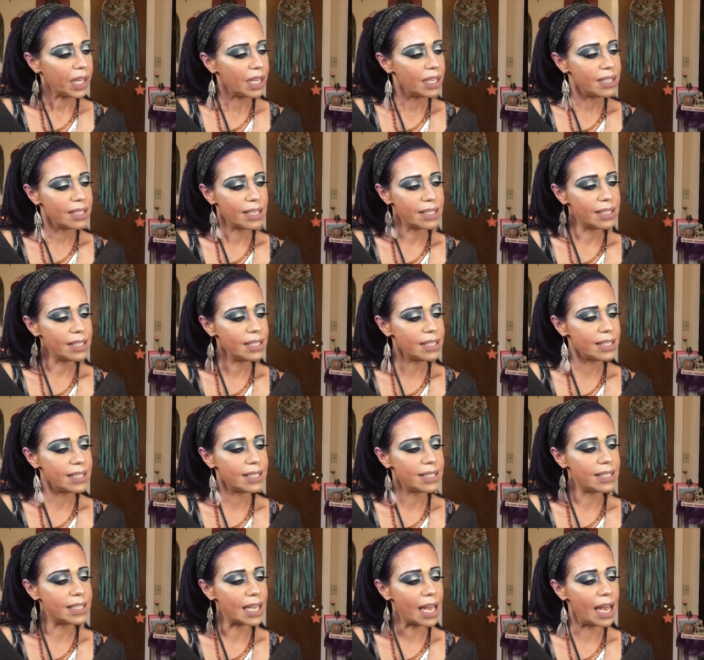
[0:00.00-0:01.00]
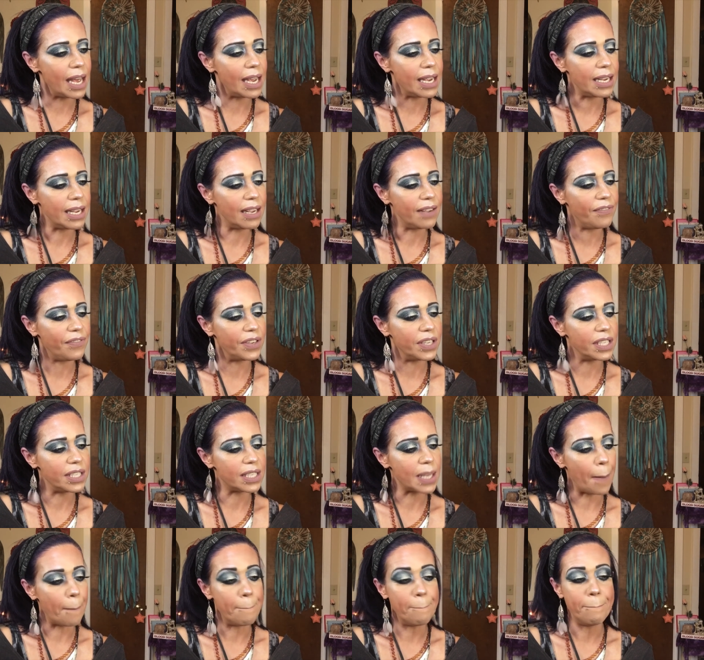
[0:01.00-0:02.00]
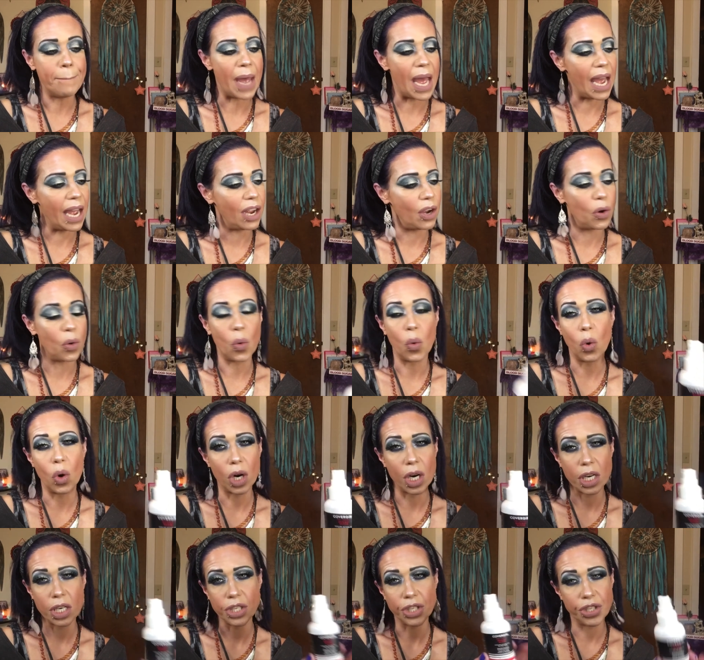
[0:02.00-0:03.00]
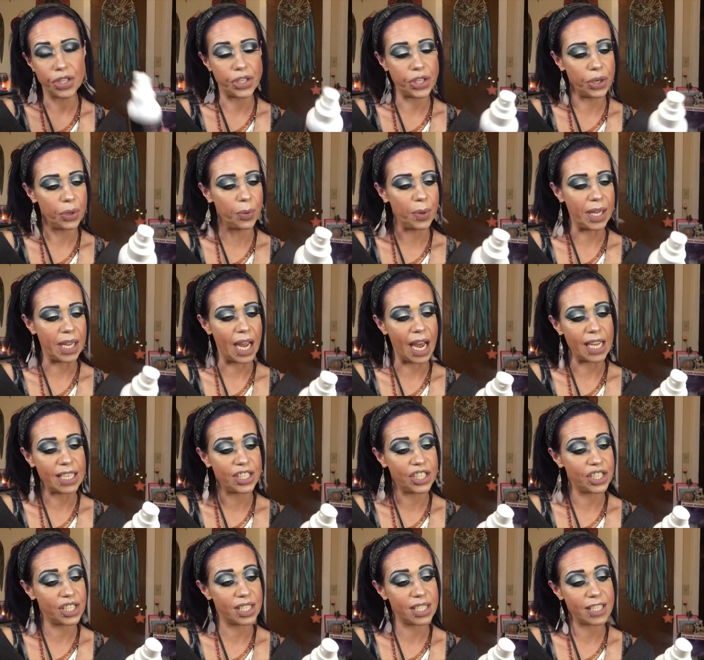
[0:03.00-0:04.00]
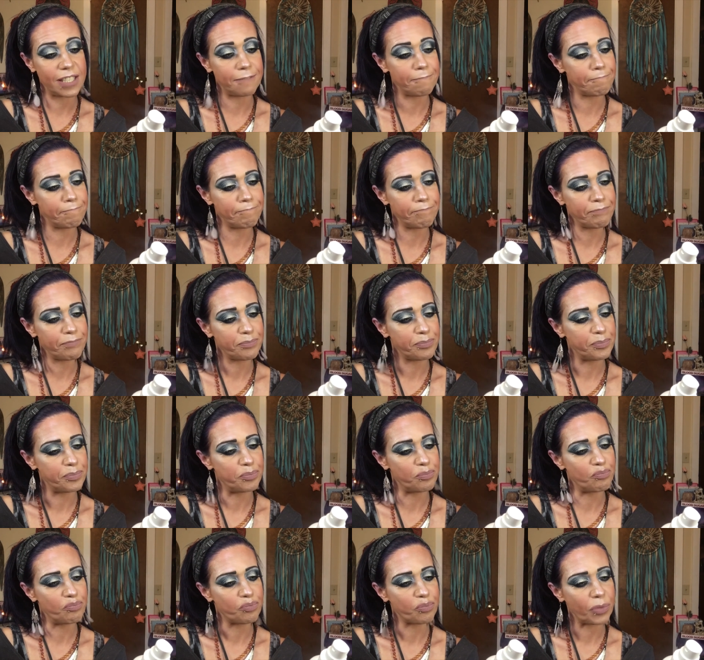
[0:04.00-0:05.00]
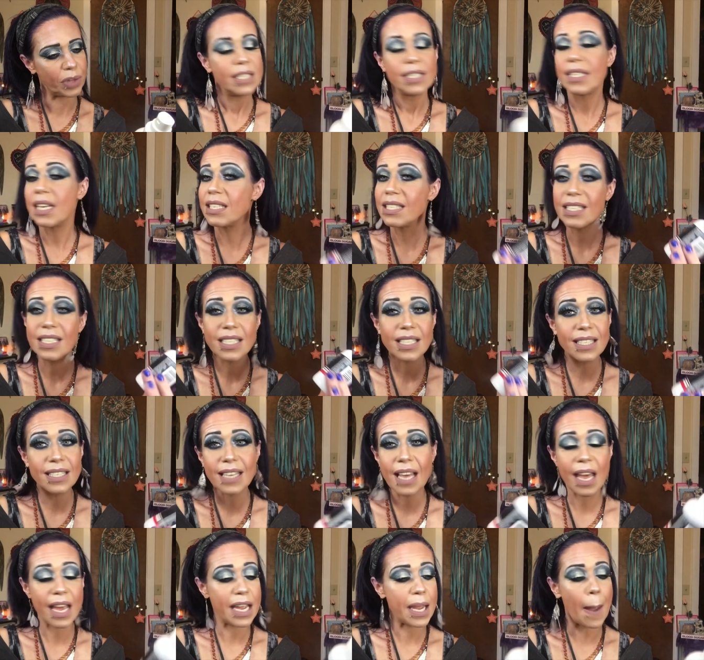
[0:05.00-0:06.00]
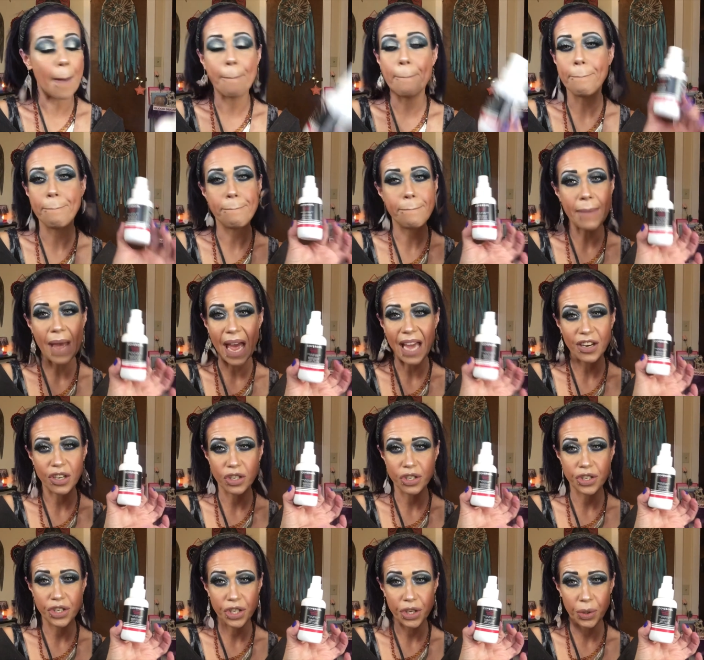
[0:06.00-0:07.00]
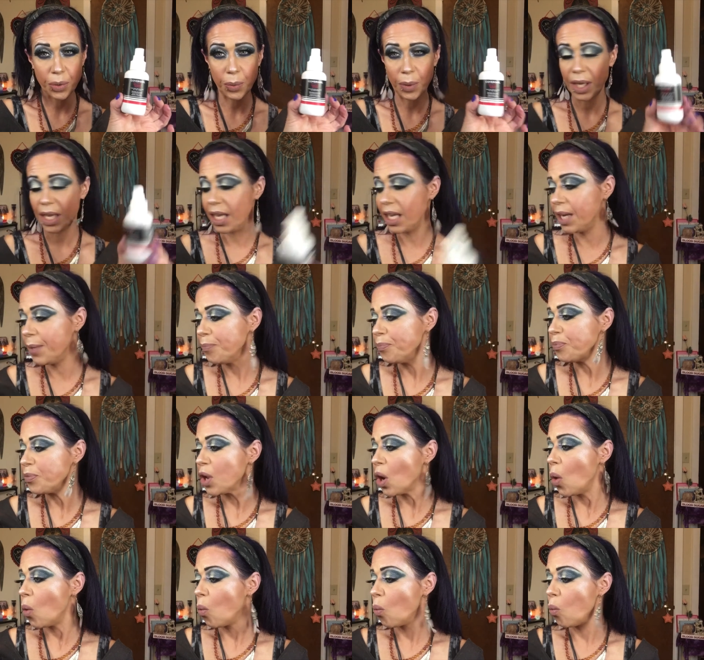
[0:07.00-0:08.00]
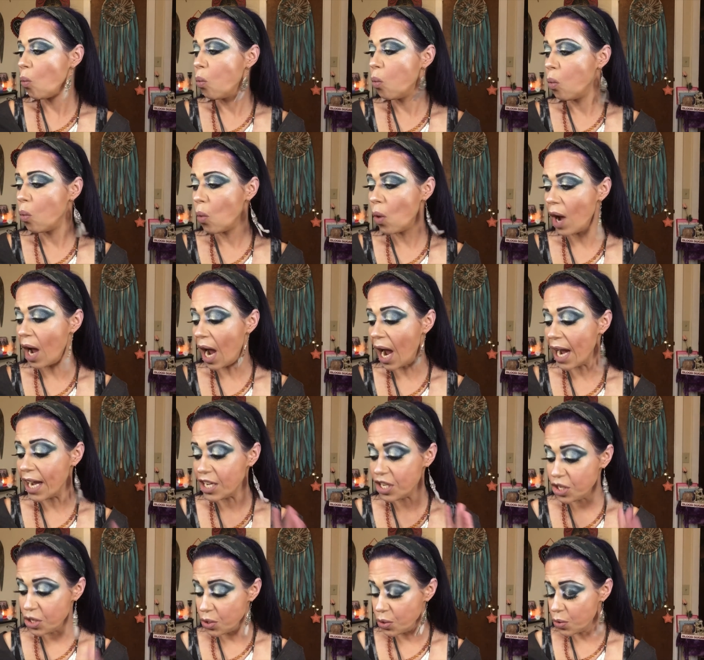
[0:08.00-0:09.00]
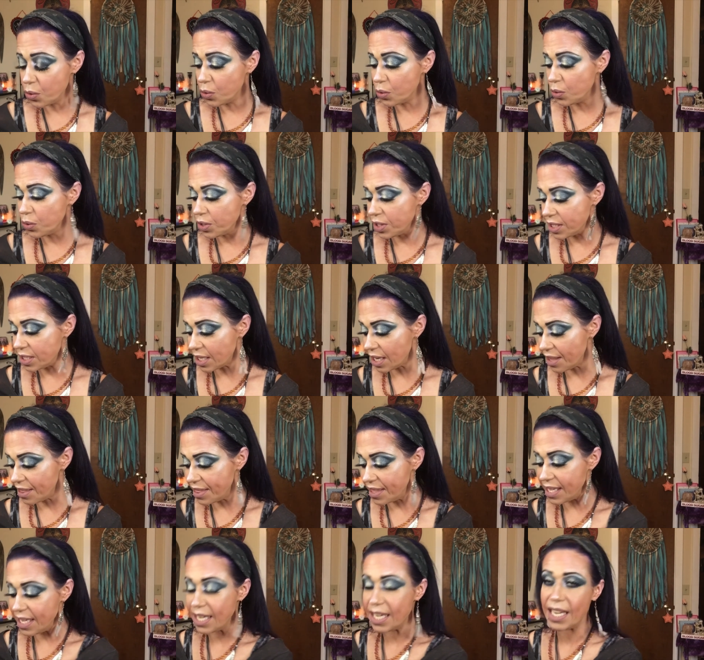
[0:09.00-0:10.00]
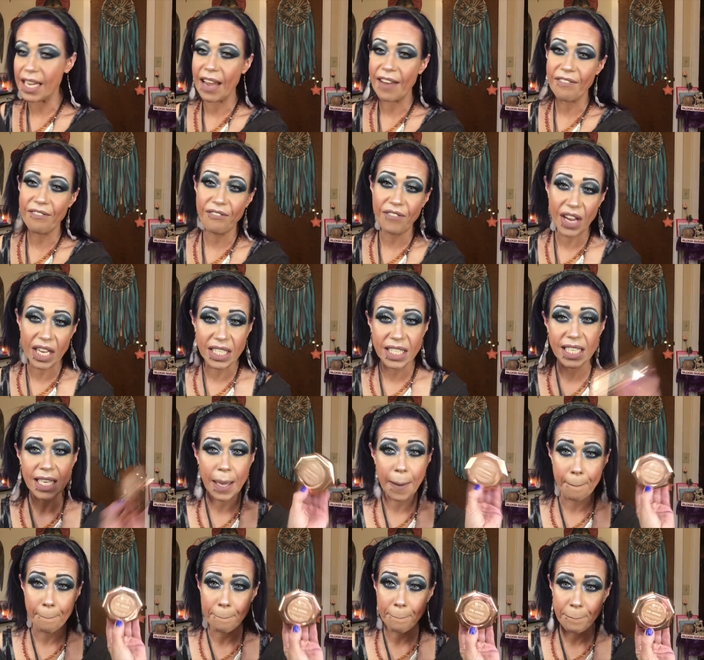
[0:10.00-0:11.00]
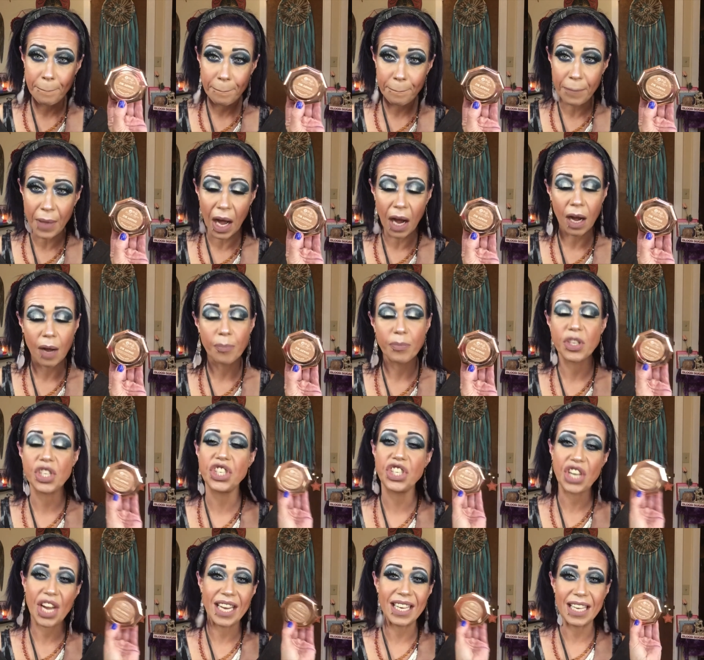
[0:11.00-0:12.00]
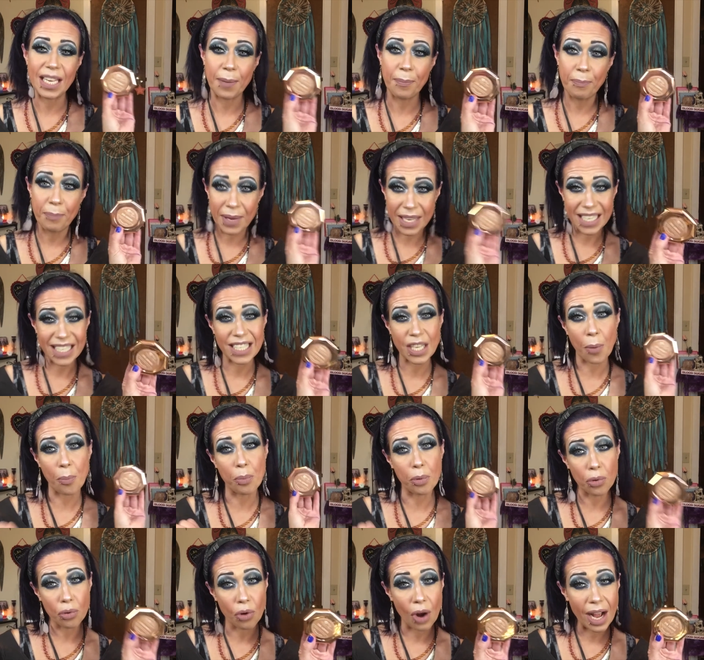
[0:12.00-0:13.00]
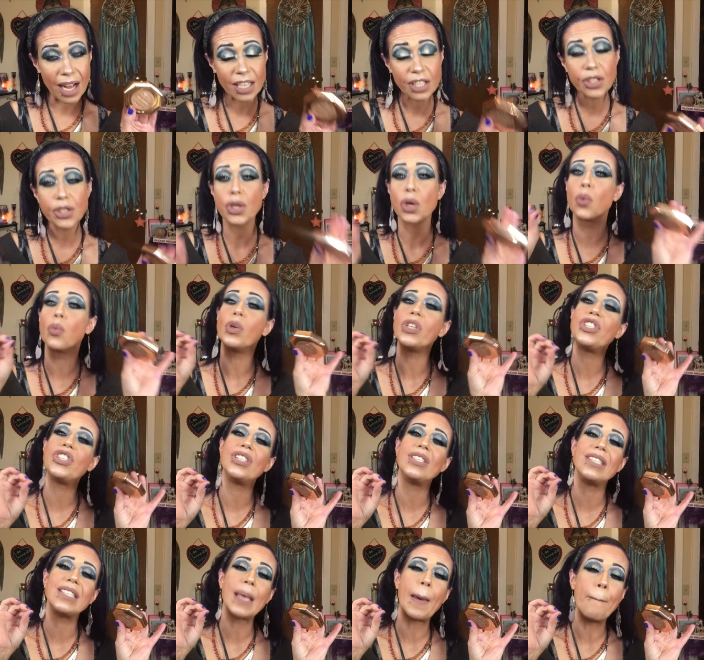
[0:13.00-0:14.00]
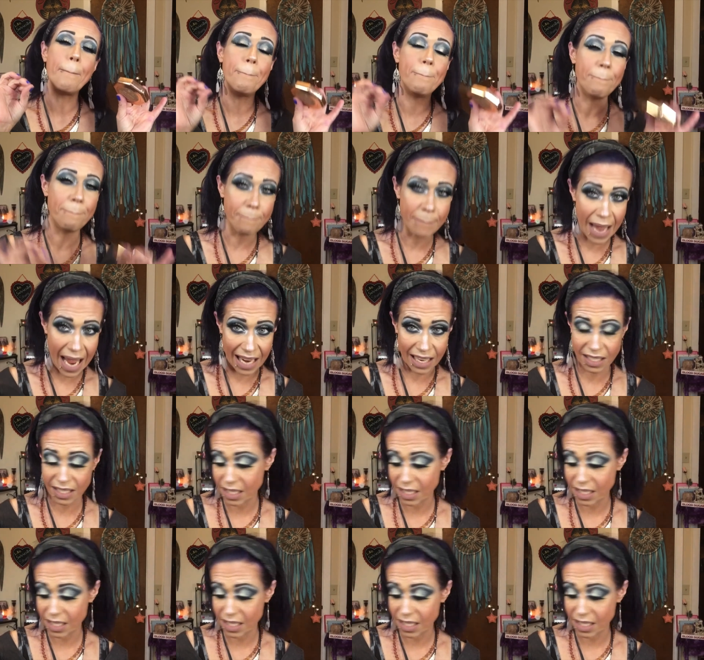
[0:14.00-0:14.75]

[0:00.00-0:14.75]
Doesn't say if it's matte or dewy. I just, hmm. Doesn't say matte or dewy. I used the Fenty um, Shady Biz bronzer, which is matte.